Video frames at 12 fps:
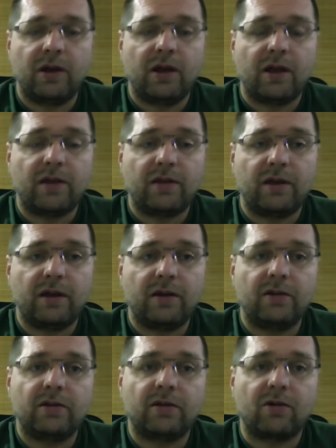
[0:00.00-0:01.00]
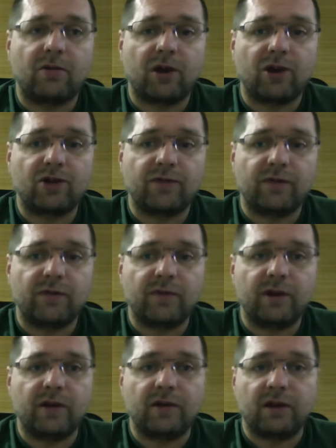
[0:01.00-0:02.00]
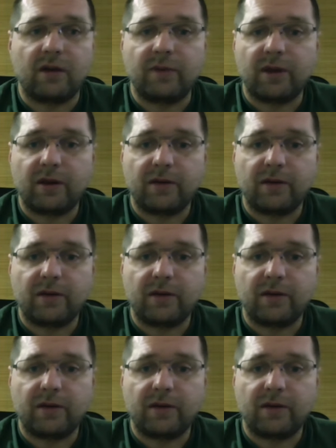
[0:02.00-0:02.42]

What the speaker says: and then the communication will be encrypted.